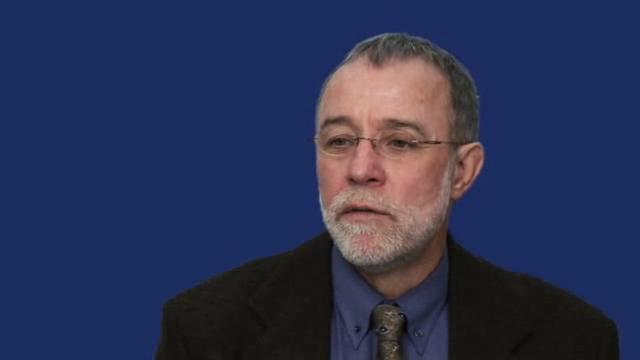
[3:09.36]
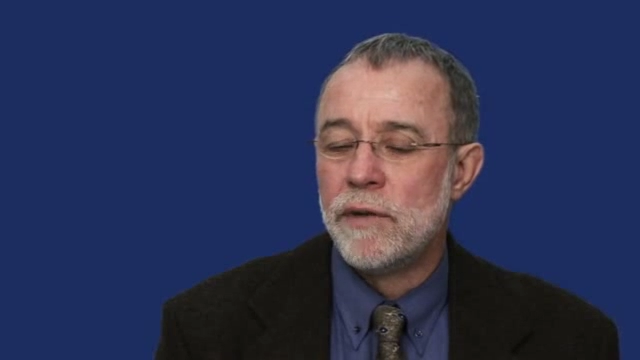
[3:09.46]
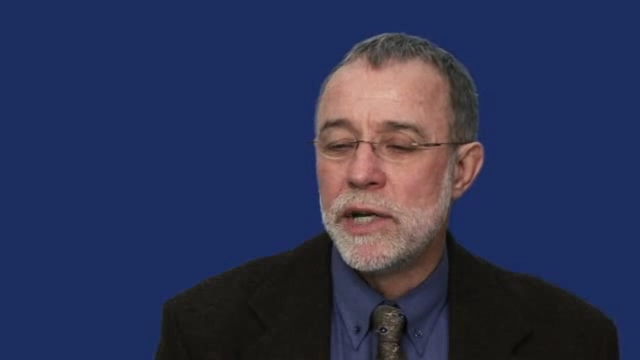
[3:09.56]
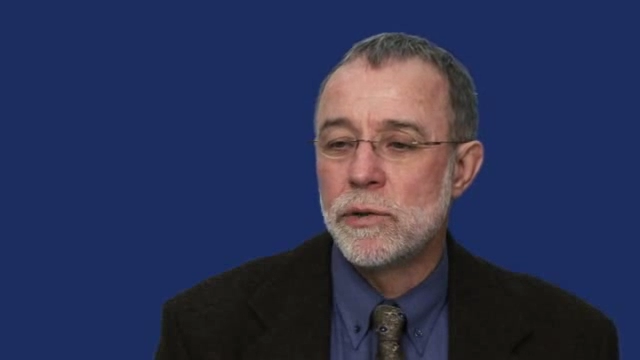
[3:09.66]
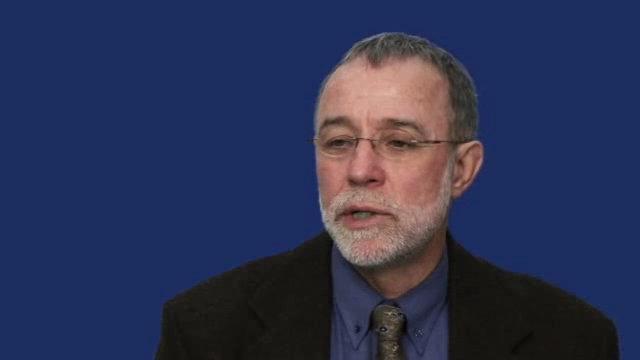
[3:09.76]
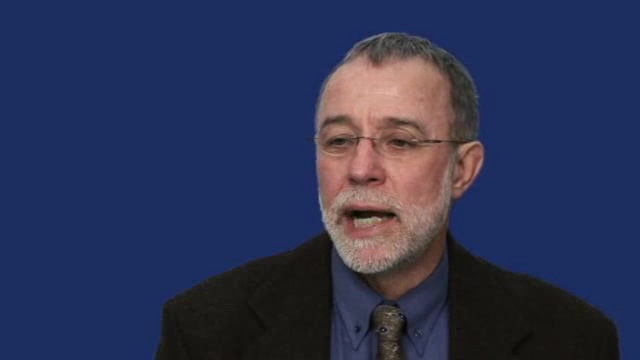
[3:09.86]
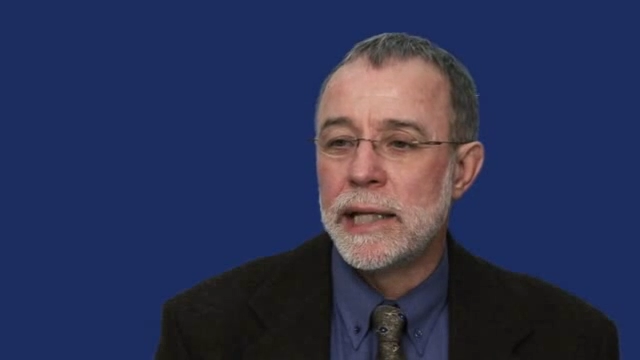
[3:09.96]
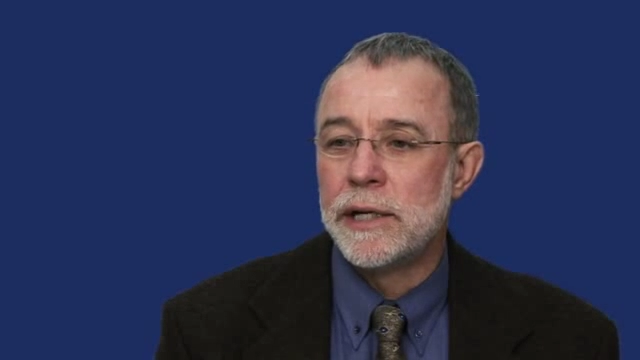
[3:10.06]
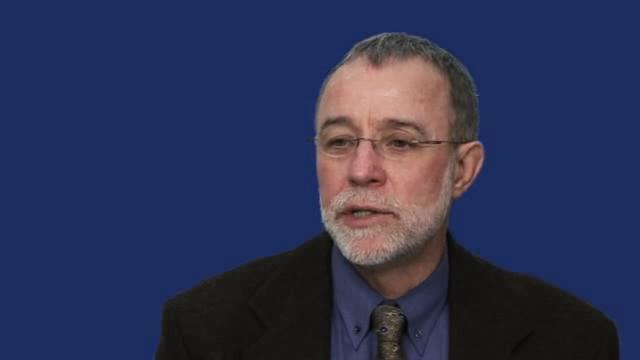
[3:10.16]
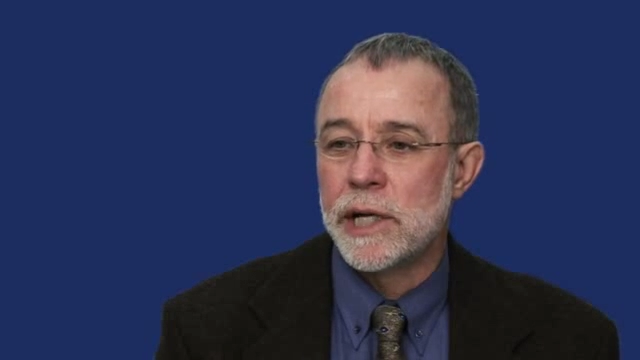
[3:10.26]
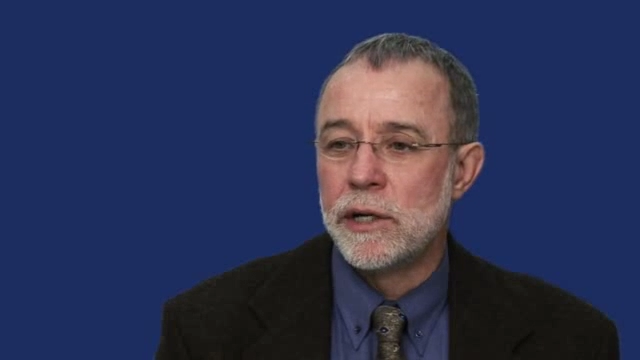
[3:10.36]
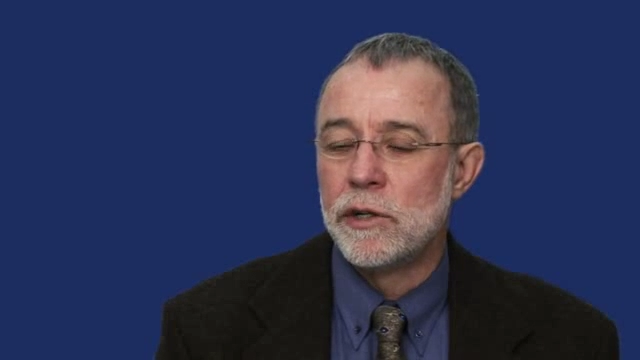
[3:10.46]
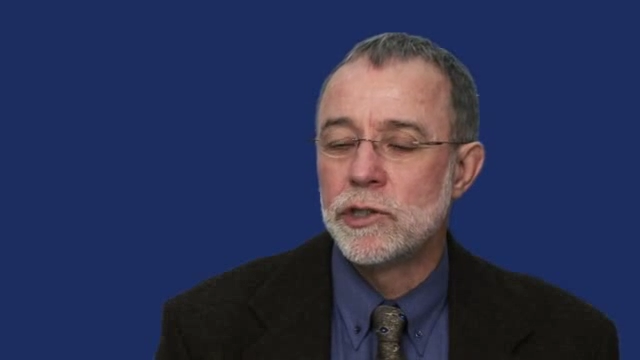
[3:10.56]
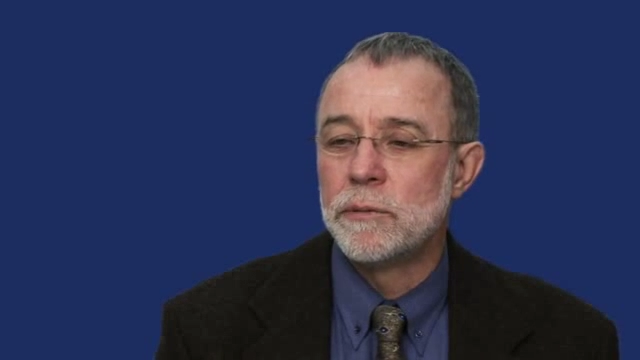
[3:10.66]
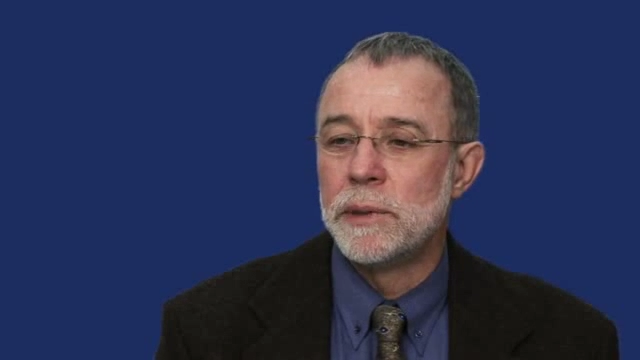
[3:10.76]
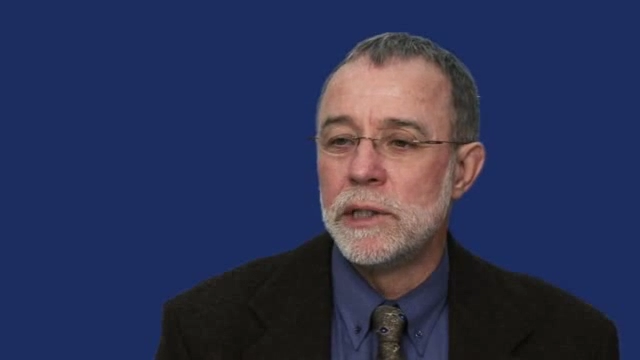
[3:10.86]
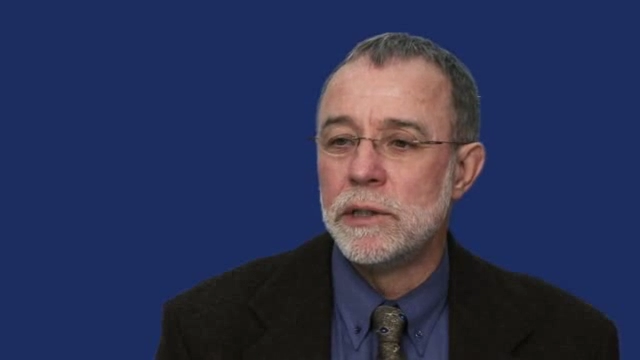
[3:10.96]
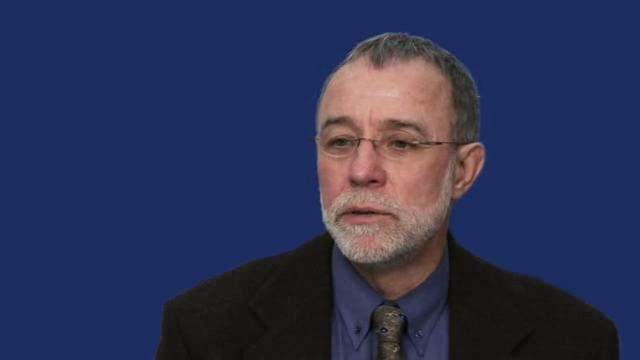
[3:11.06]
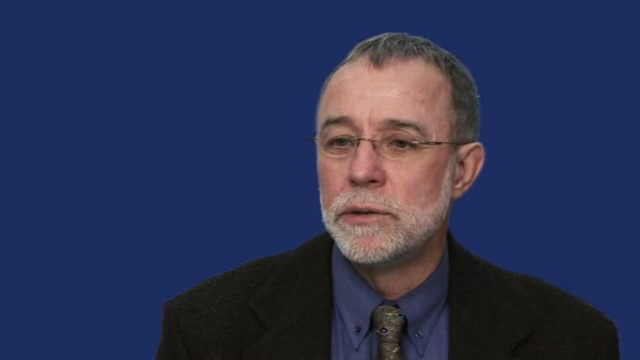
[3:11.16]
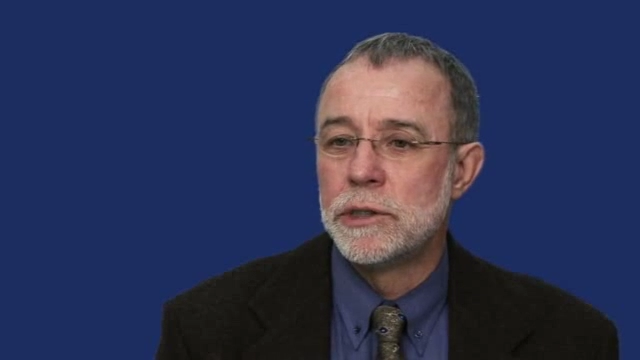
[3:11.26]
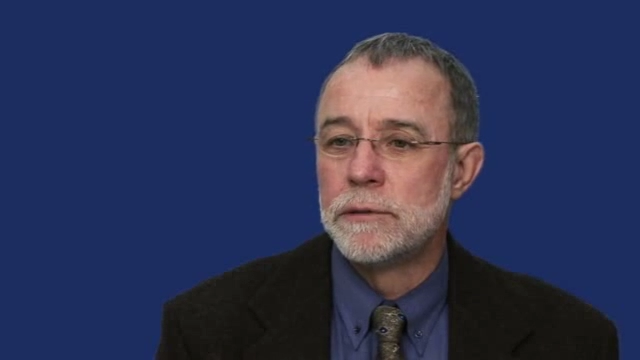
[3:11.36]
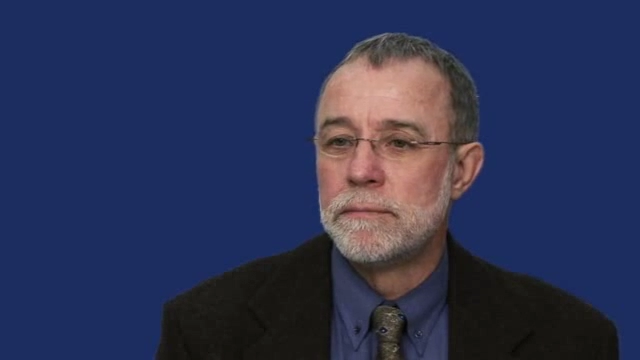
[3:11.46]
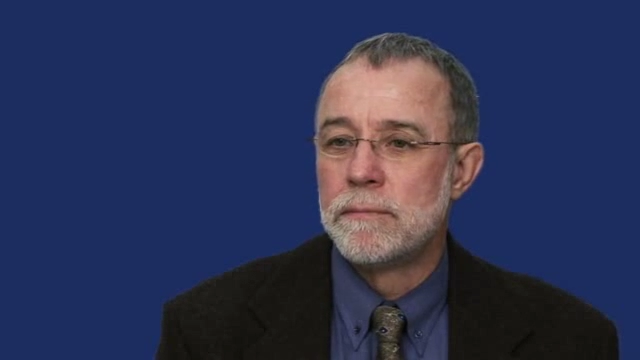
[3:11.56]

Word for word: vasodilators can also be used.